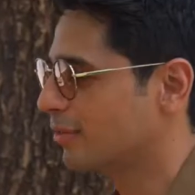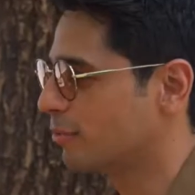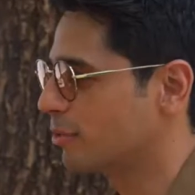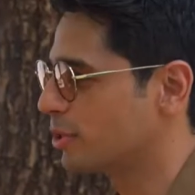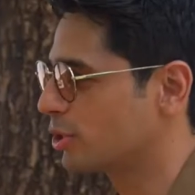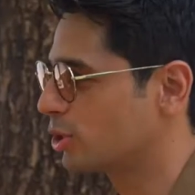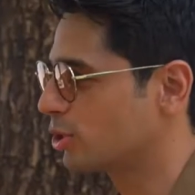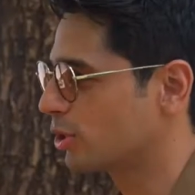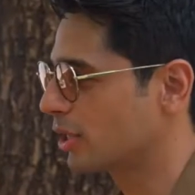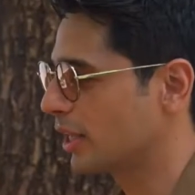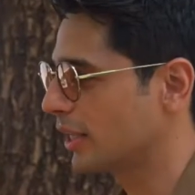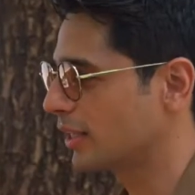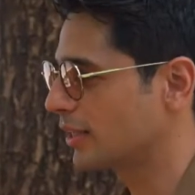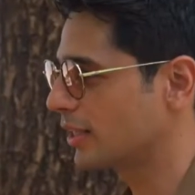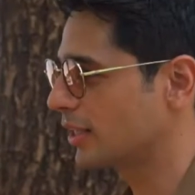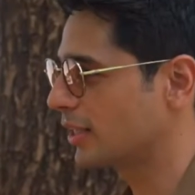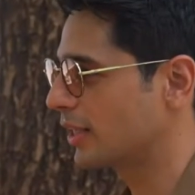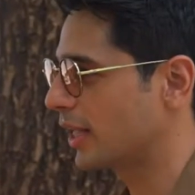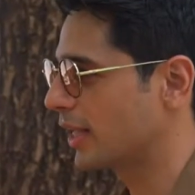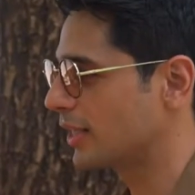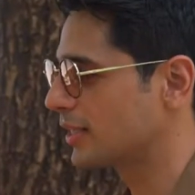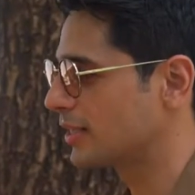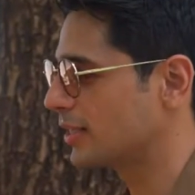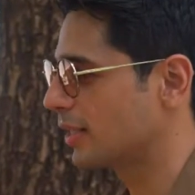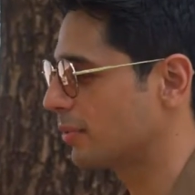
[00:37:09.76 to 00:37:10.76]
We should, I think
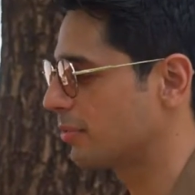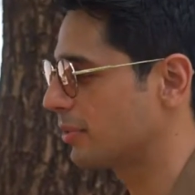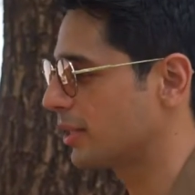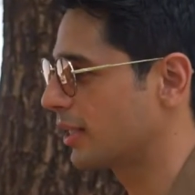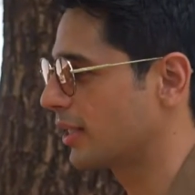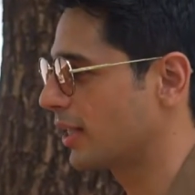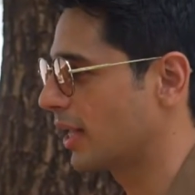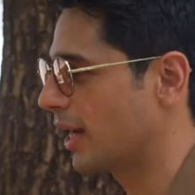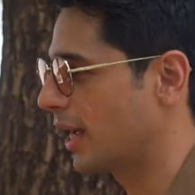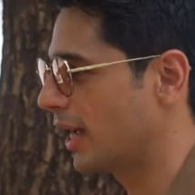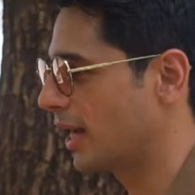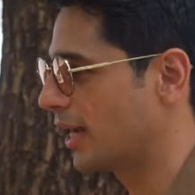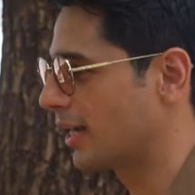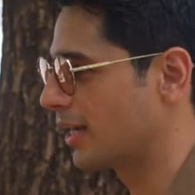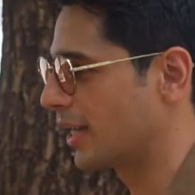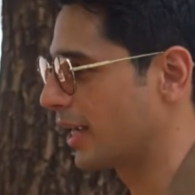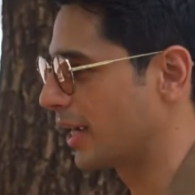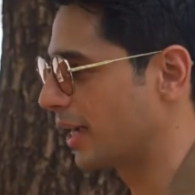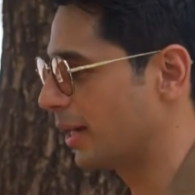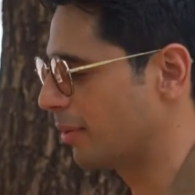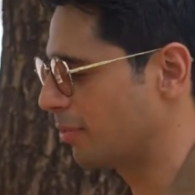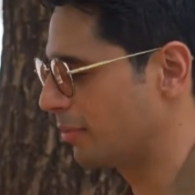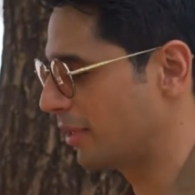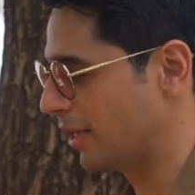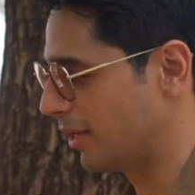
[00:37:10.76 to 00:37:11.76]
that's something that I'll
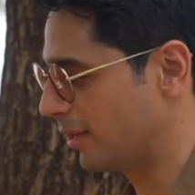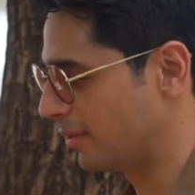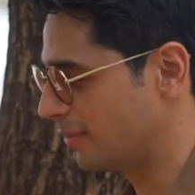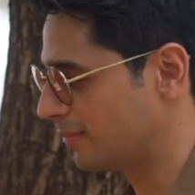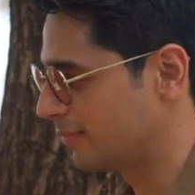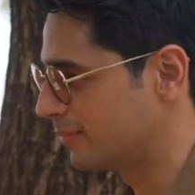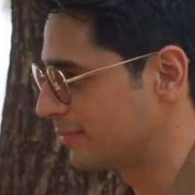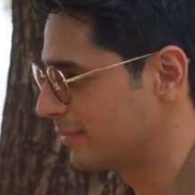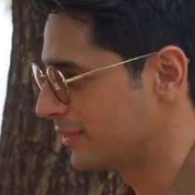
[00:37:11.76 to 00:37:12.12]
take up now.